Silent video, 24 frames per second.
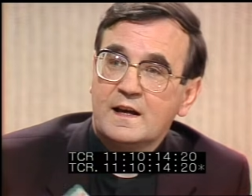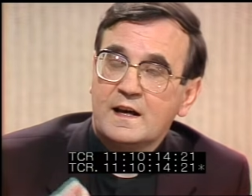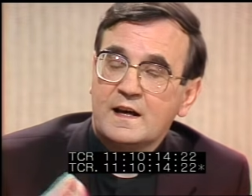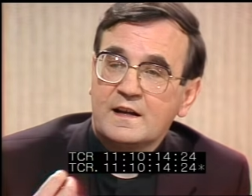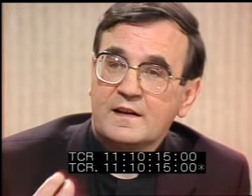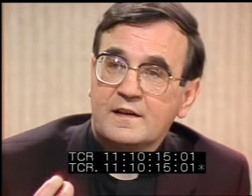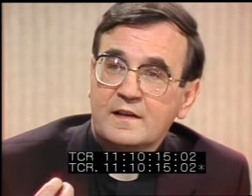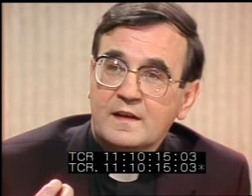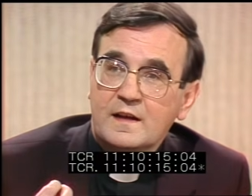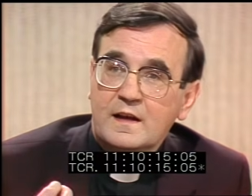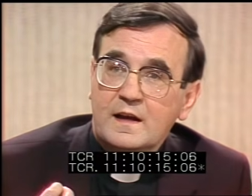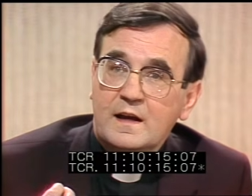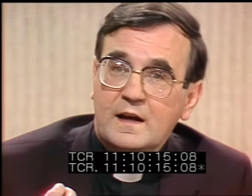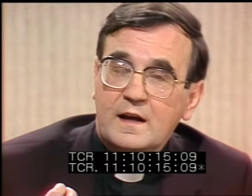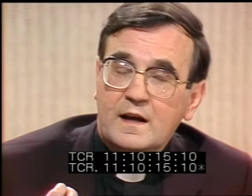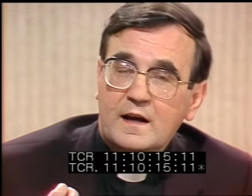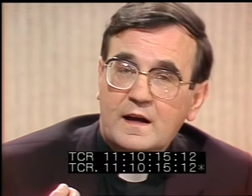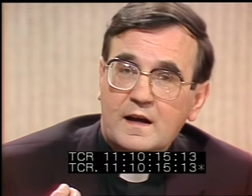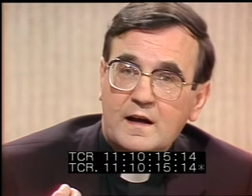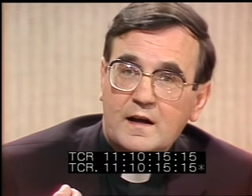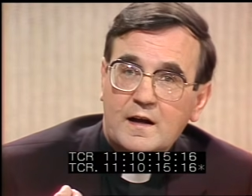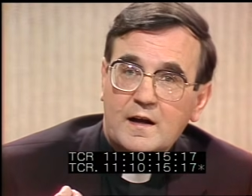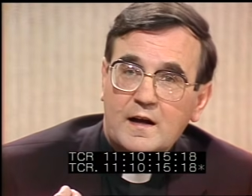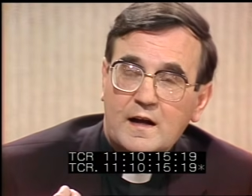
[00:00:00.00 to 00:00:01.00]
And
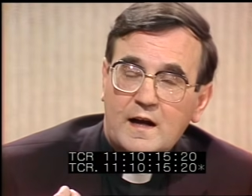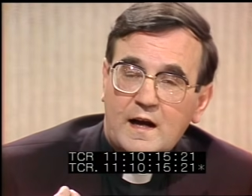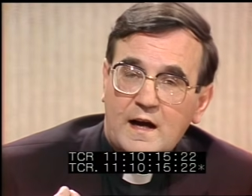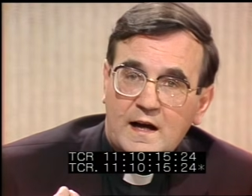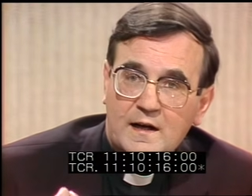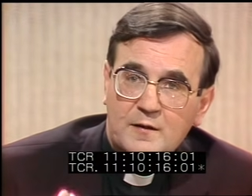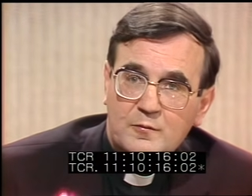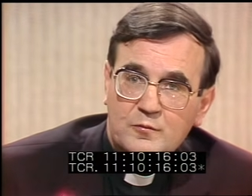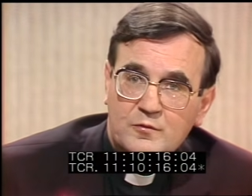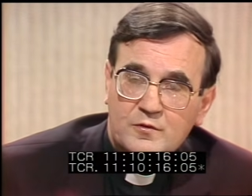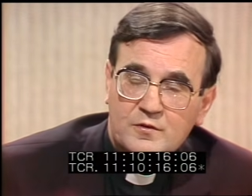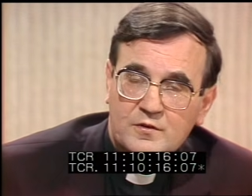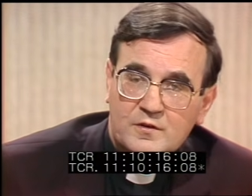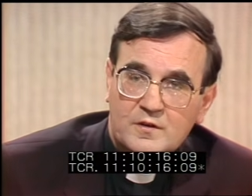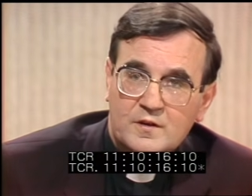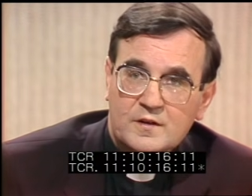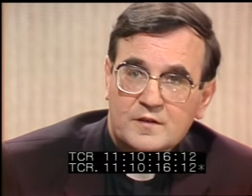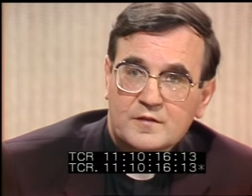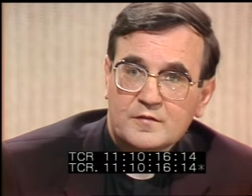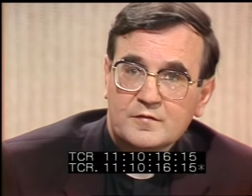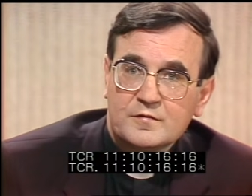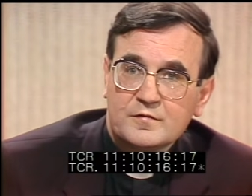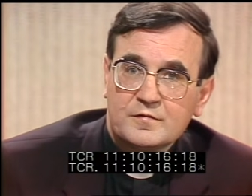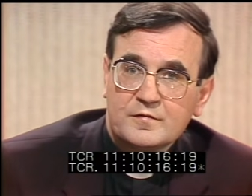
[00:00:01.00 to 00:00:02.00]
I would
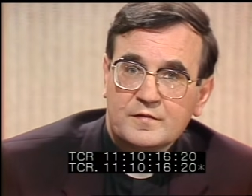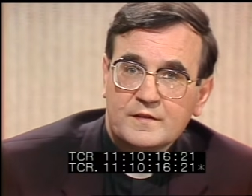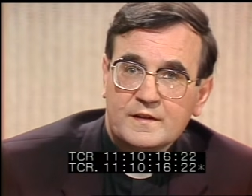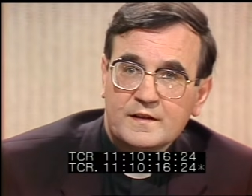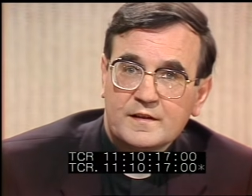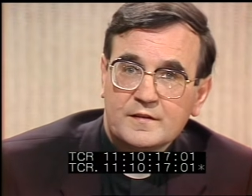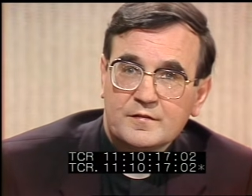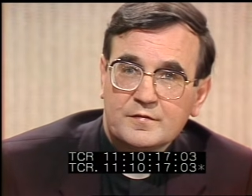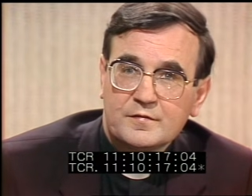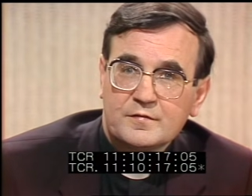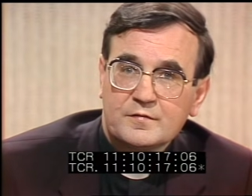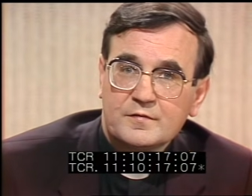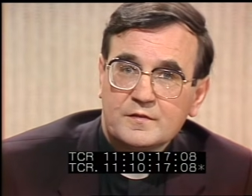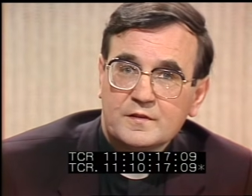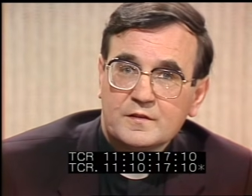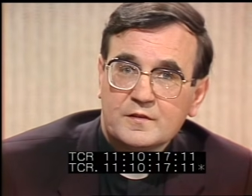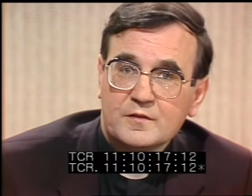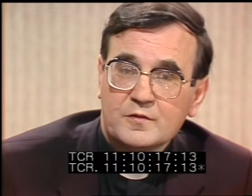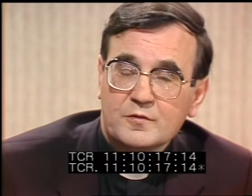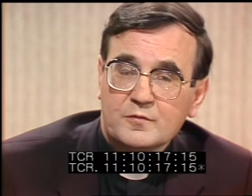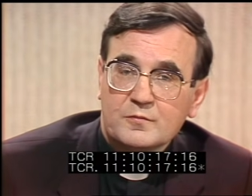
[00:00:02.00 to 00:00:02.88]
love if,